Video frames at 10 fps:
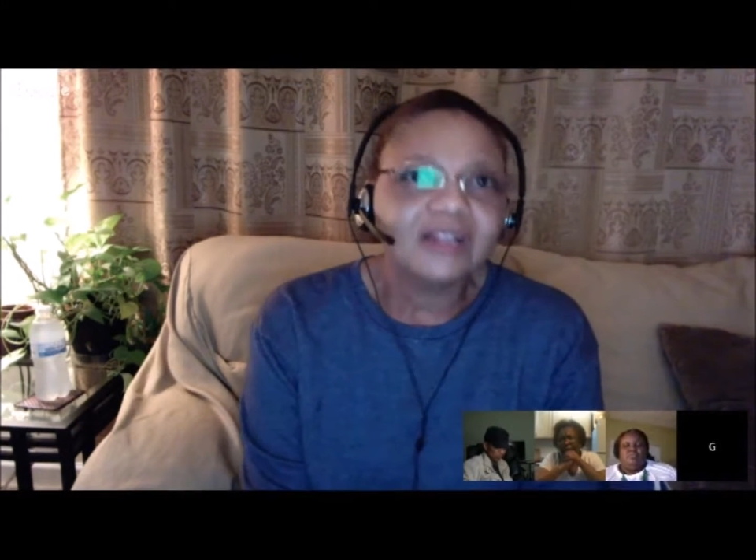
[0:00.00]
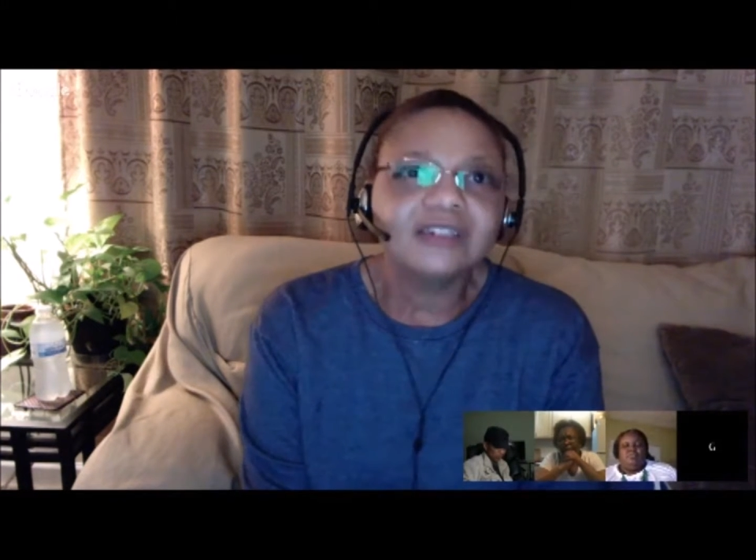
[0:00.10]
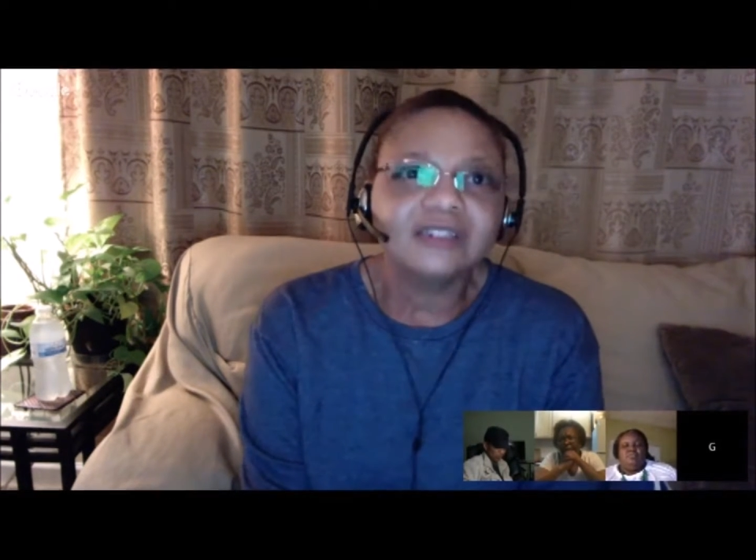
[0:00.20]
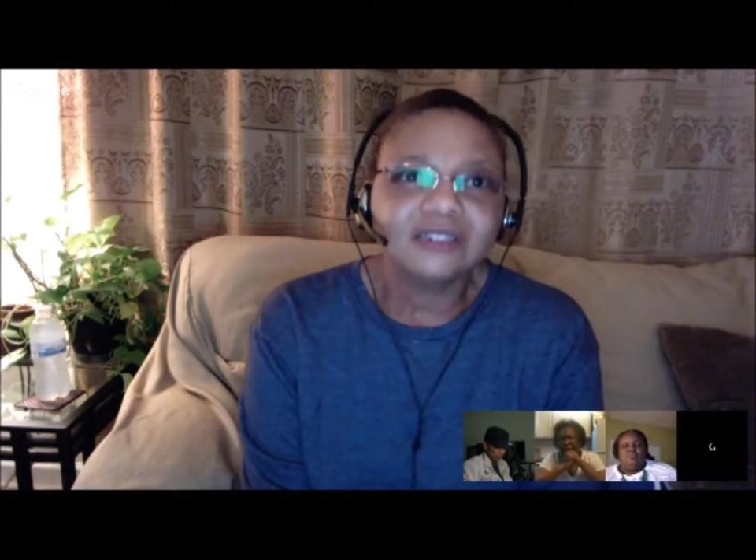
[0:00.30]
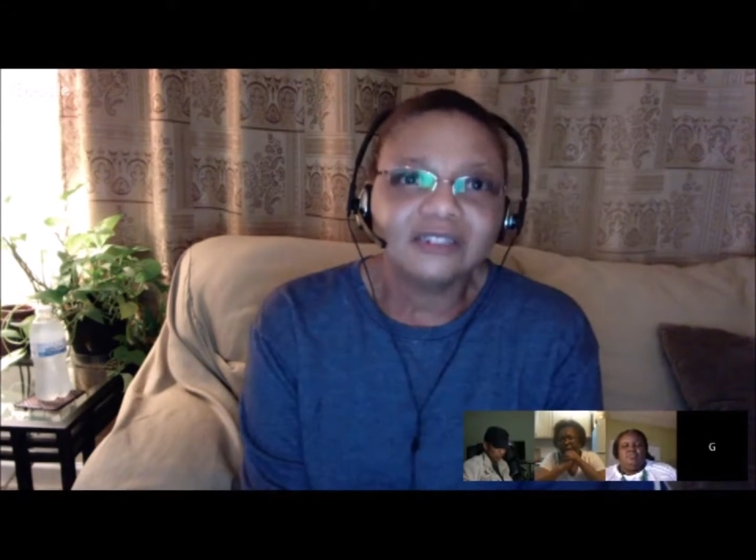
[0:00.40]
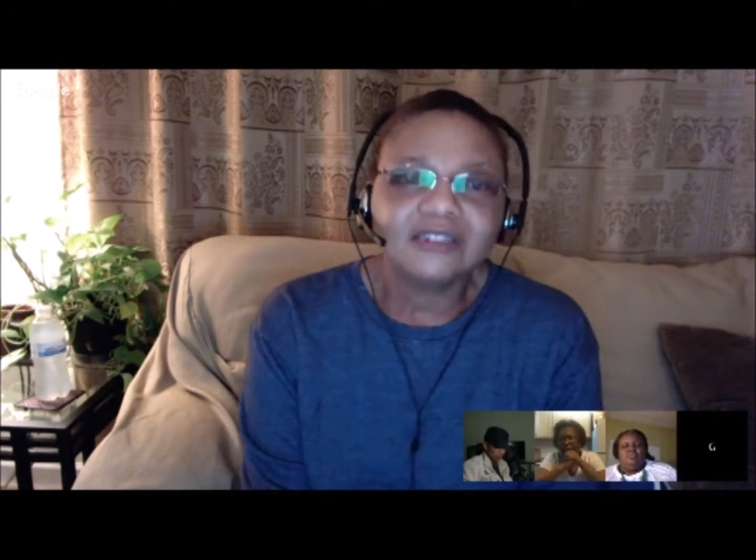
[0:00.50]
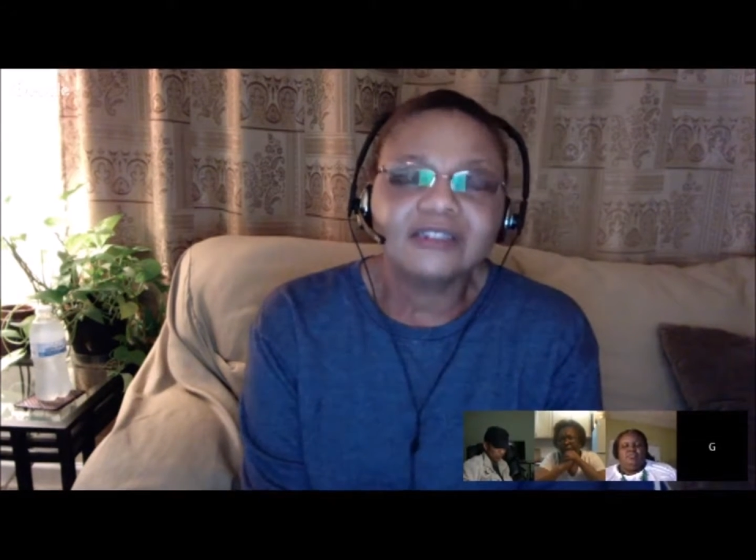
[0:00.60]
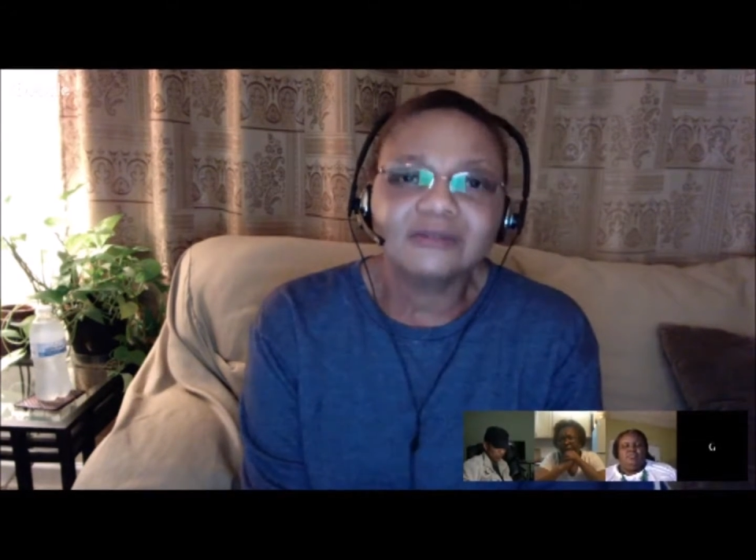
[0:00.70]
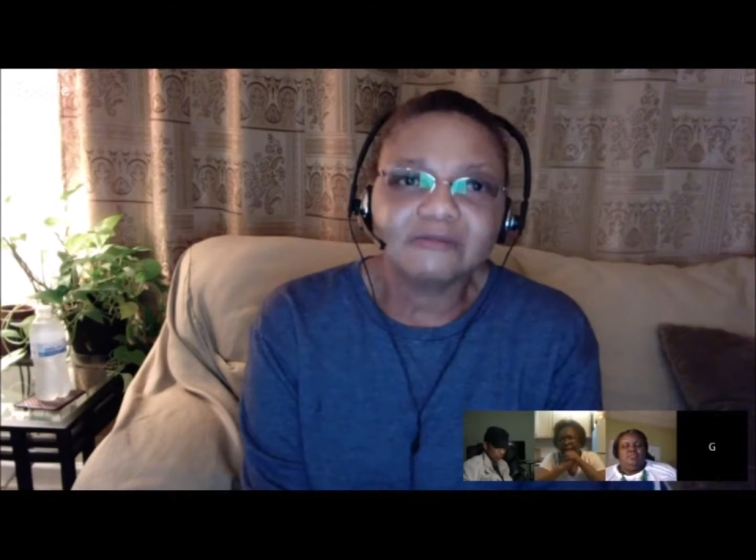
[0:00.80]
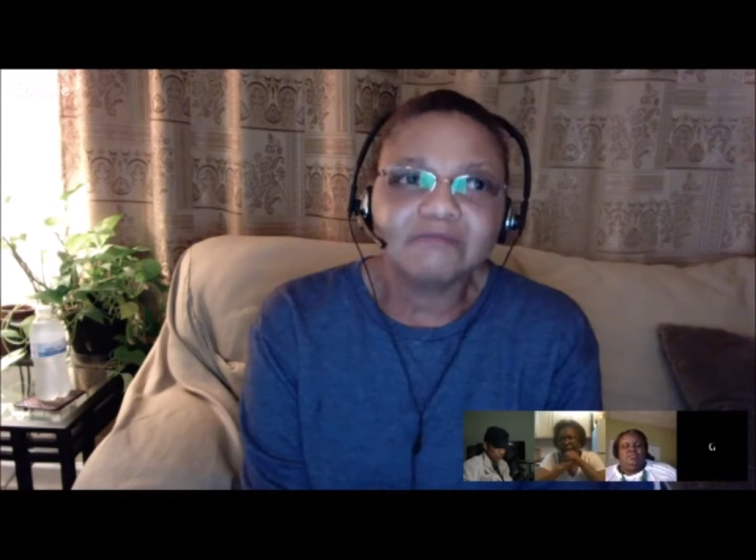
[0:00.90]
it
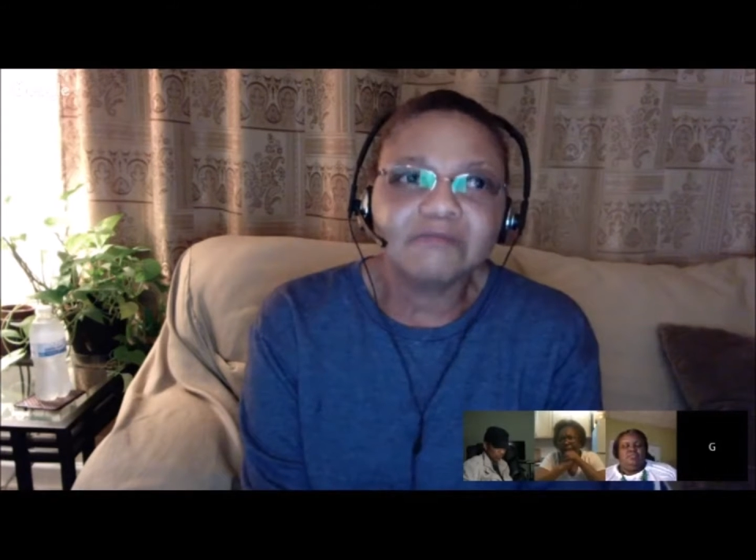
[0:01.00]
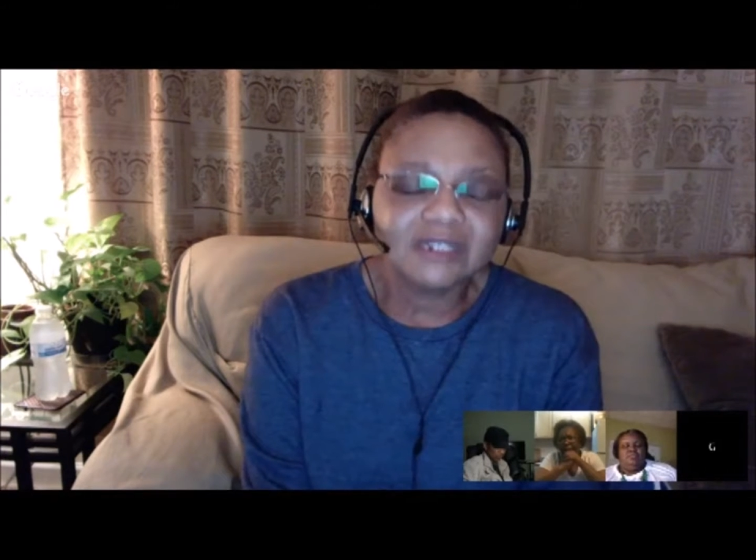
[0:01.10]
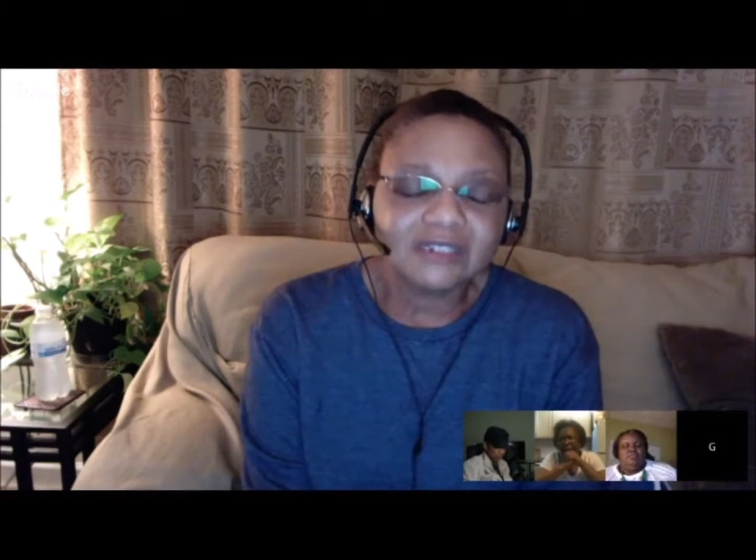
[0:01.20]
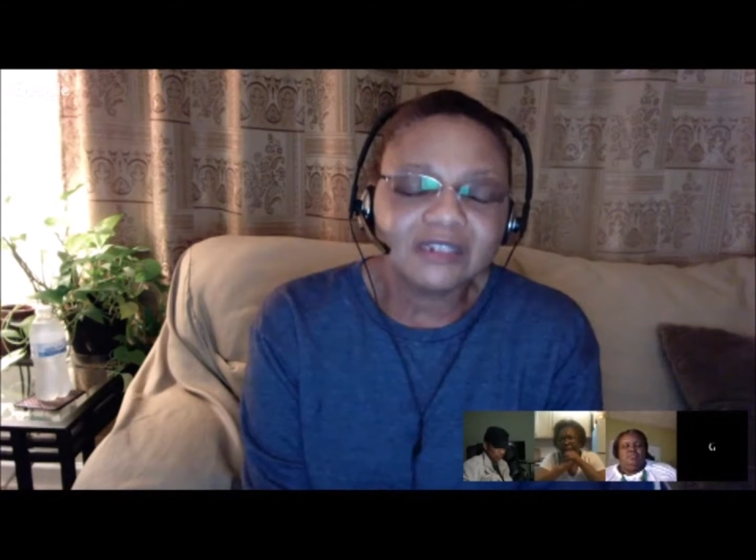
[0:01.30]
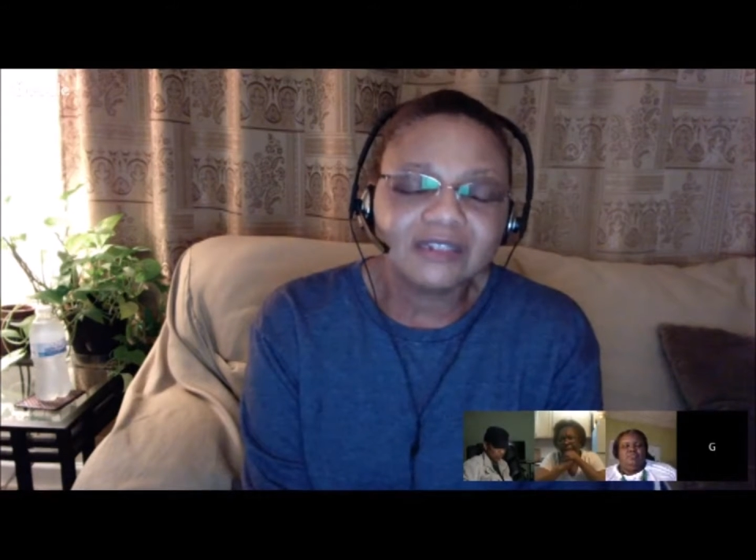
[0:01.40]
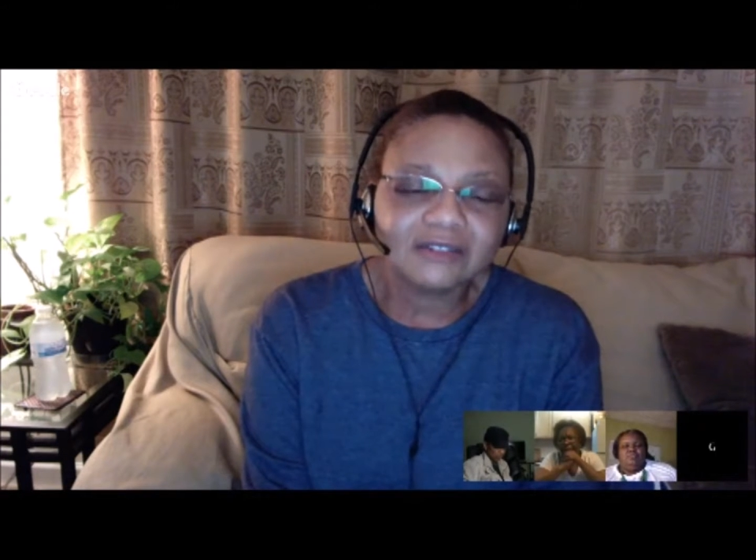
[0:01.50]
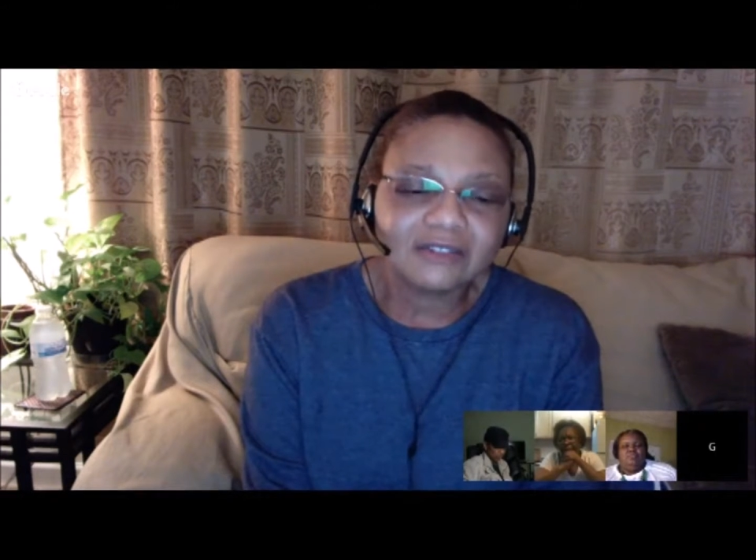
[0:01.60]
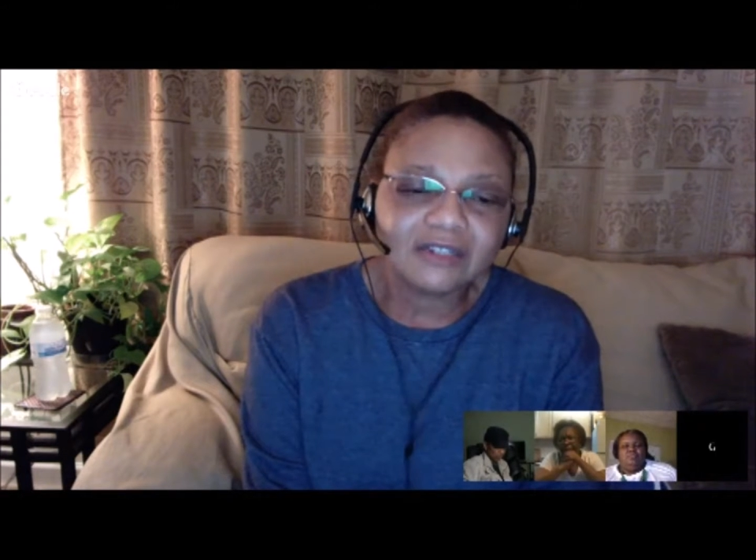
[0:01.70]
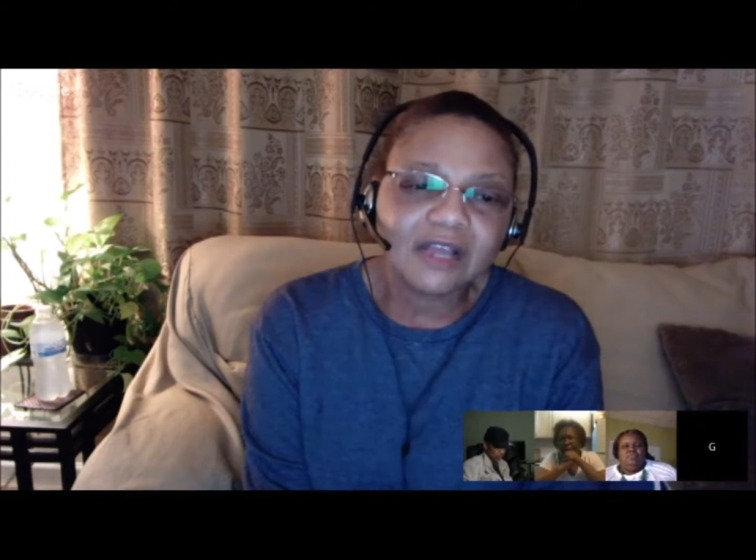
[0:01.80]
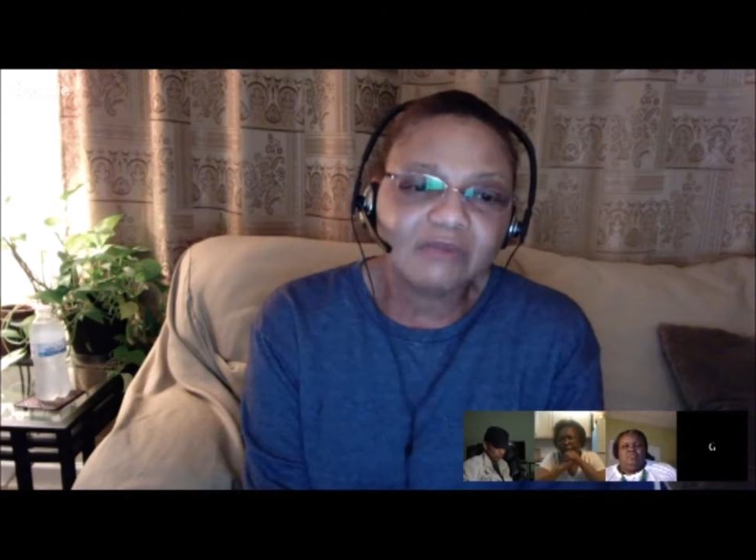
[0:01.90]
just means that there's a
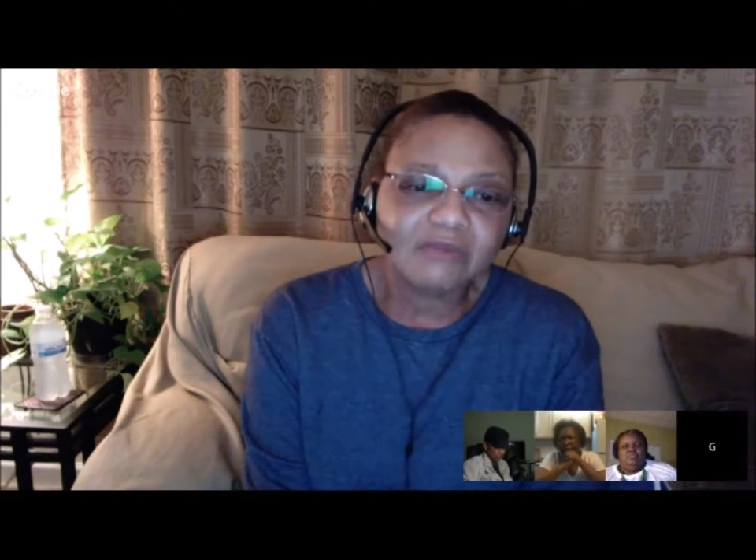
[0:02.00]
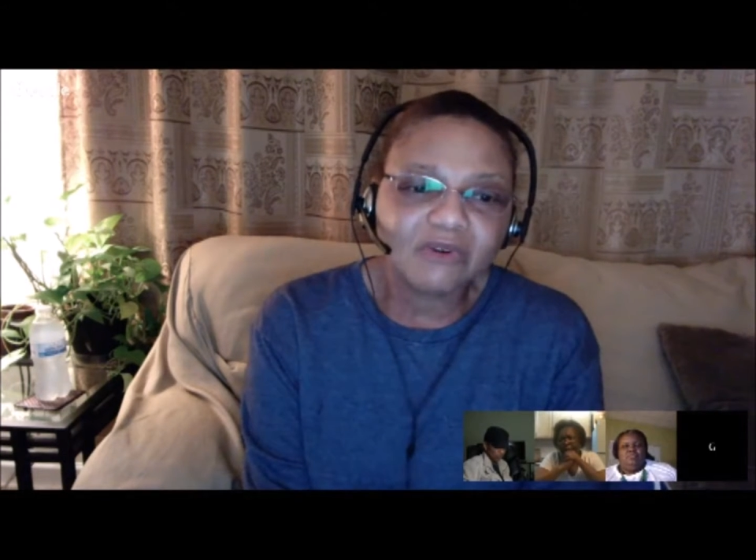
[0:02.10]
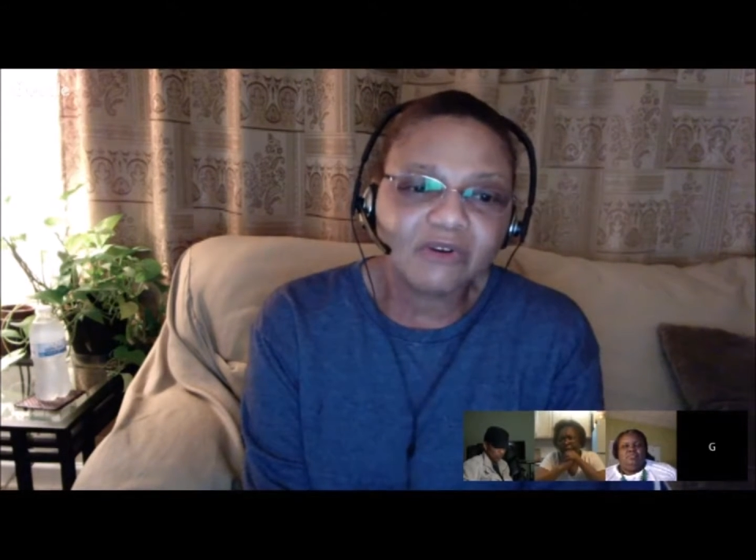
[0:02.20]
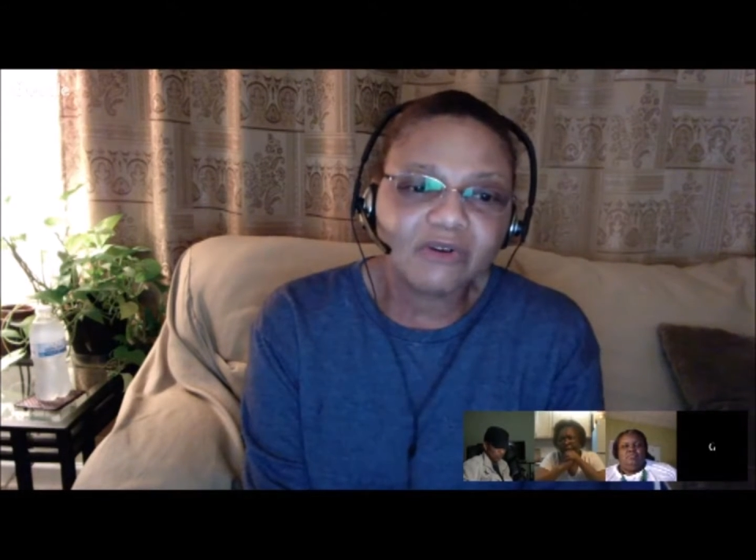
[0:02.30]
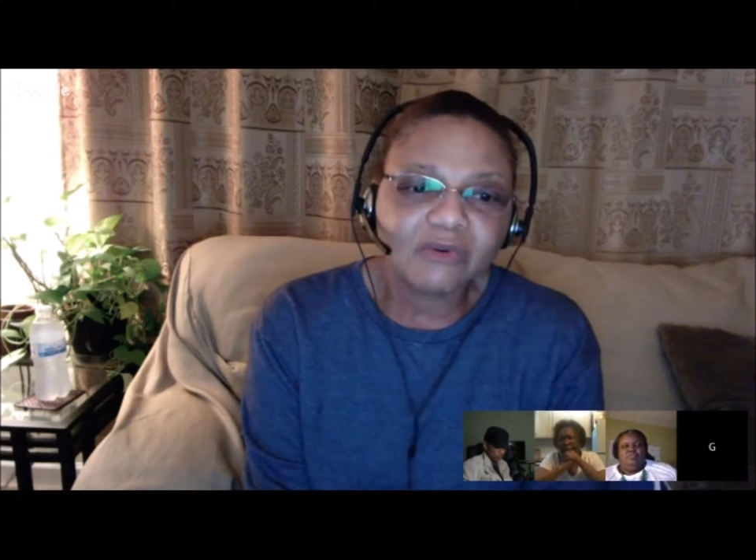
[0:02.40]
lot more